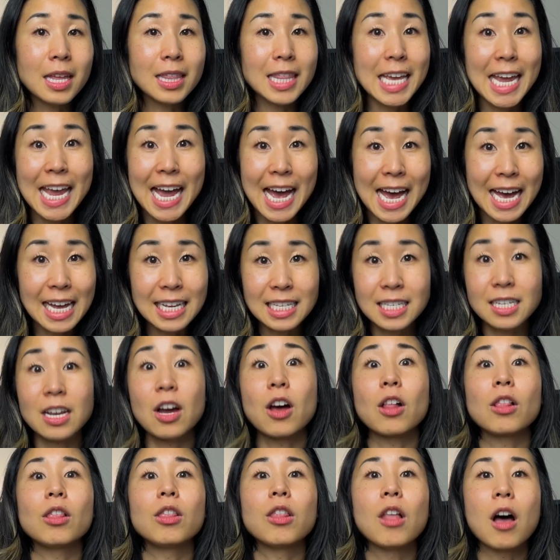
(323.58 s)
They ask
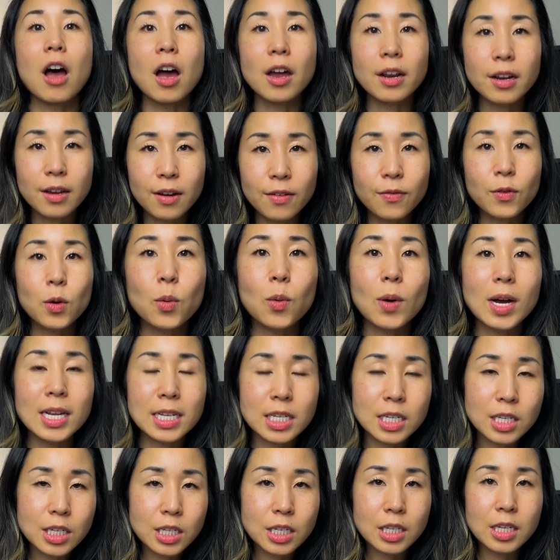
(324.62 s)
a lot of
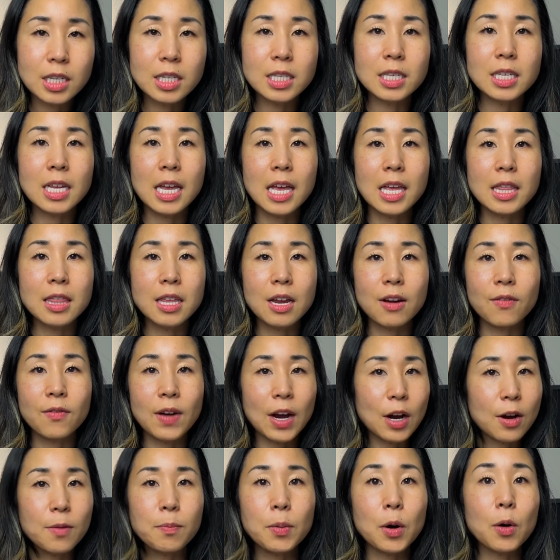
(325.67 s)
questions and they're
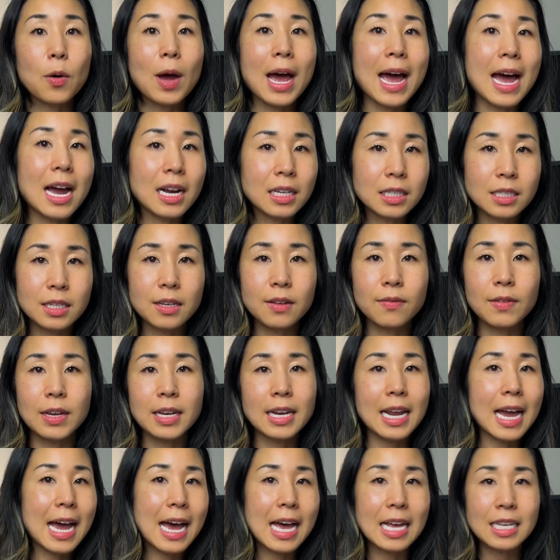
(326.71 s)
very proactive
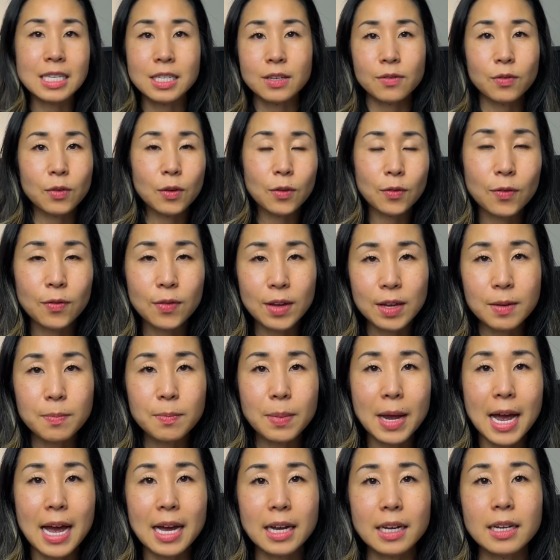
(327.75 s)
and ask for
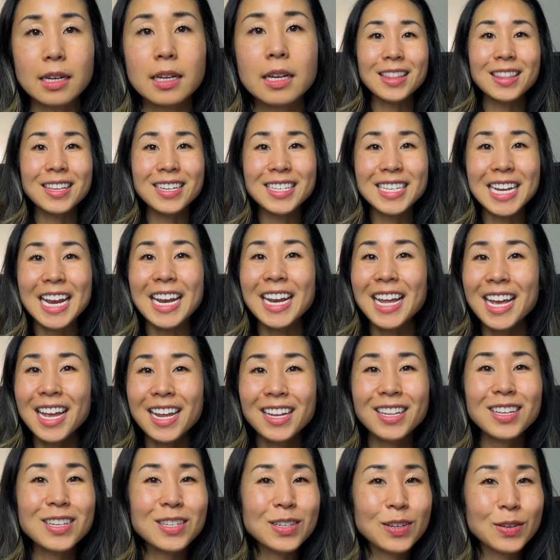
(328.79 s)
feedback. The data
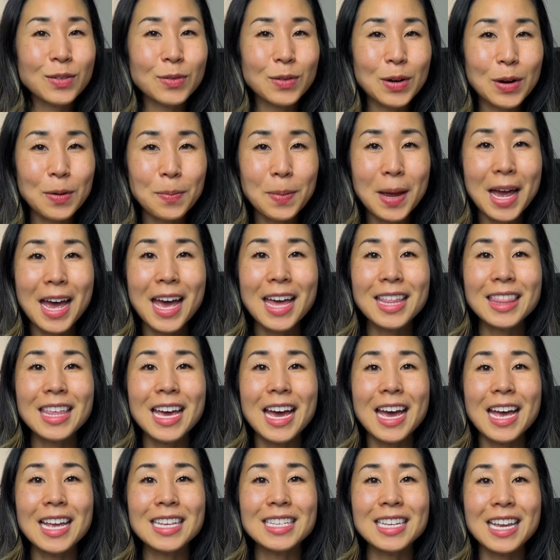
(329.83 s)
analyst career path
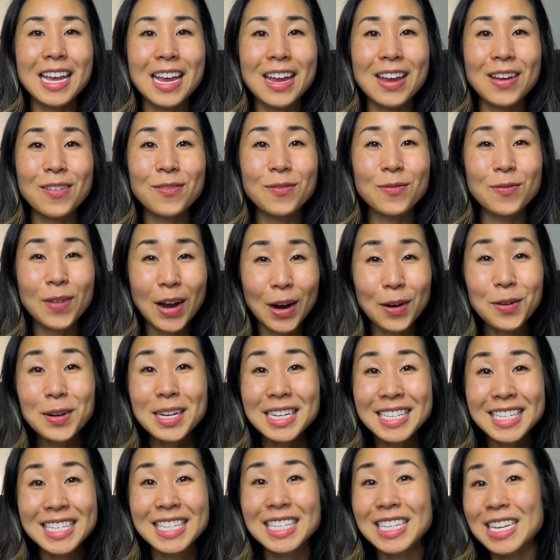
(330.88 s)
has a very
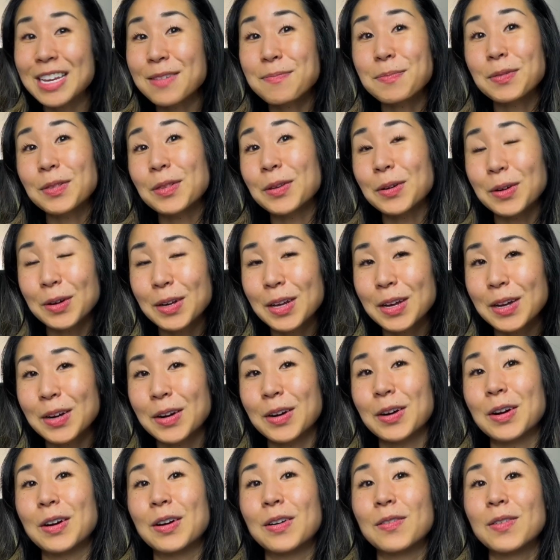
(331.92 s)
steep learning
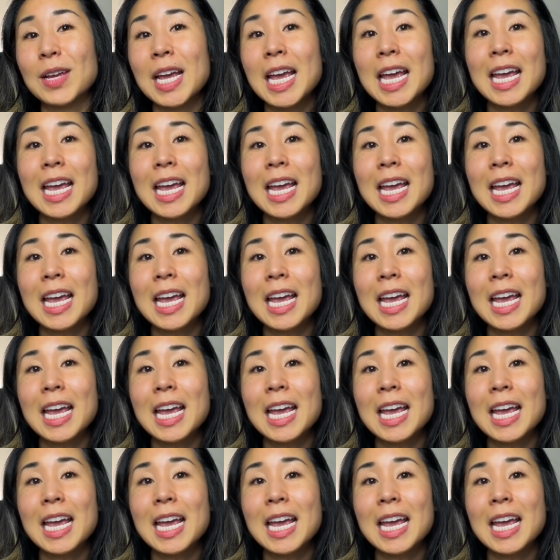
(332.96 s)
curve.